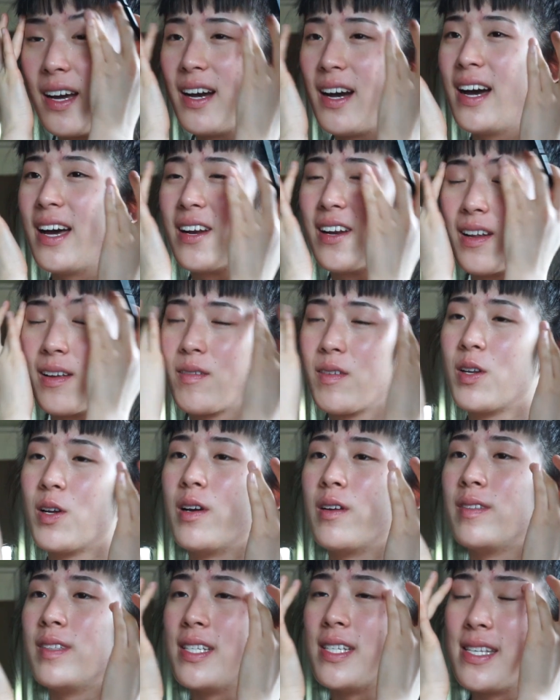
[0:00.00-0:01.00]
I don't even know
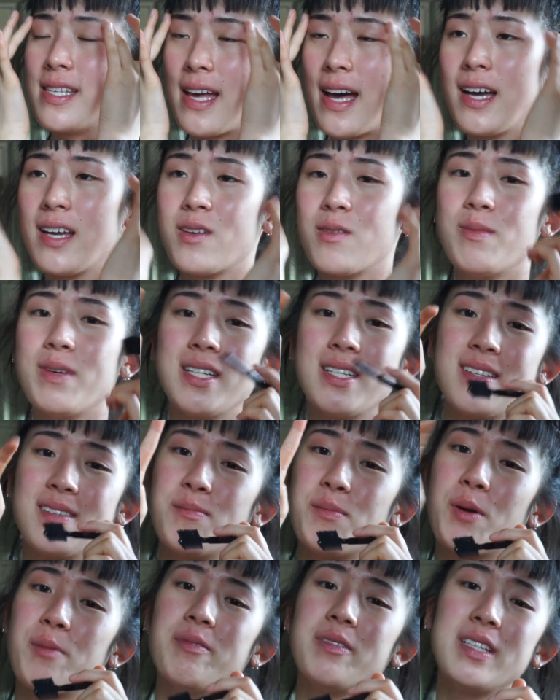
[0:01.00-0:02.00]
if this is how you're meant to
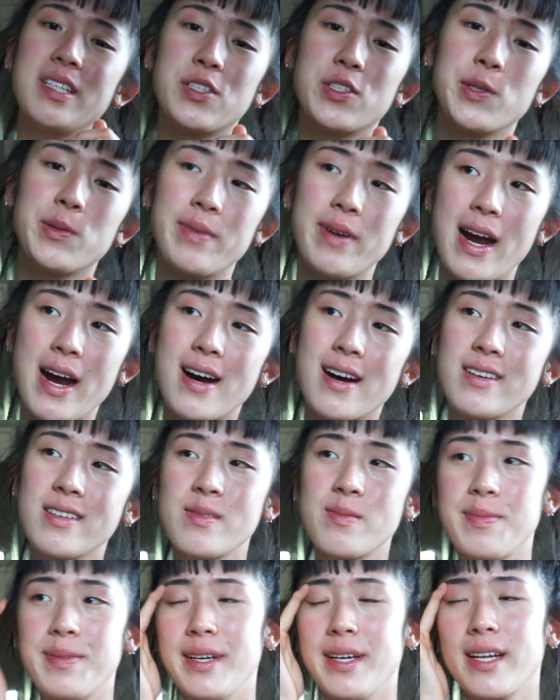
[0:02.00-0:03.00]
properly do brows,
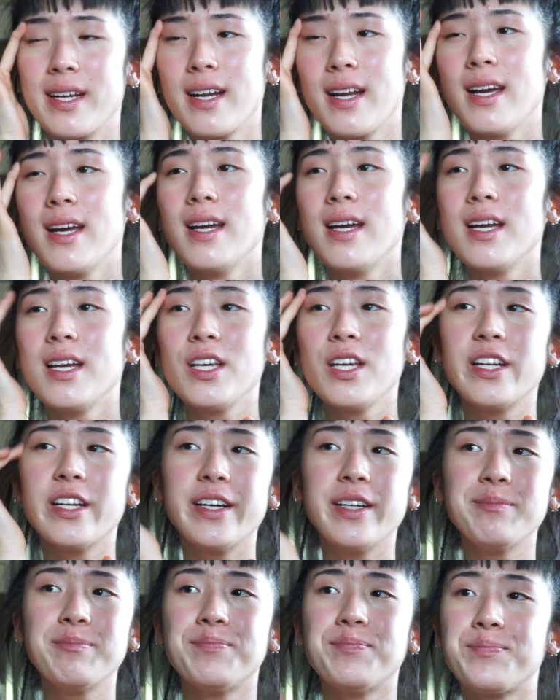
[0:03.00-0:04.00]
but you
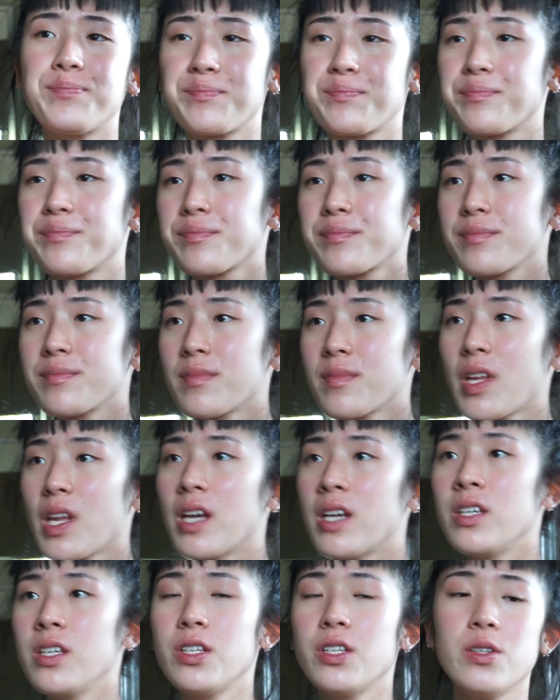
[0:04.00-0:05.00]
know,
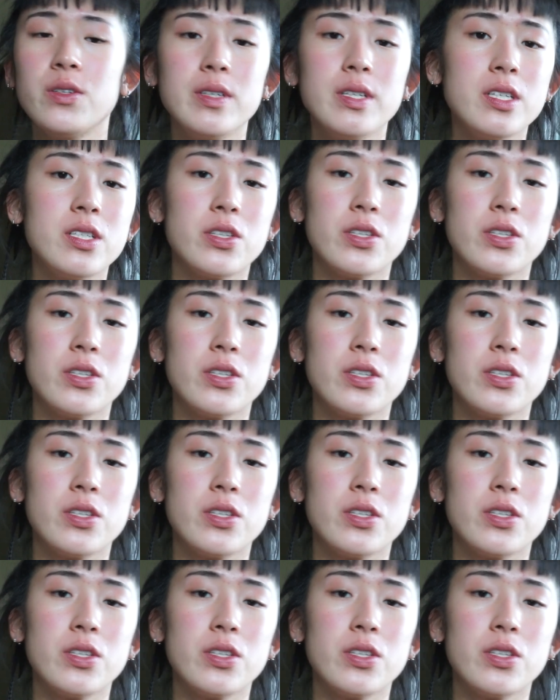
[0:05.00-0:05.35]
you do what you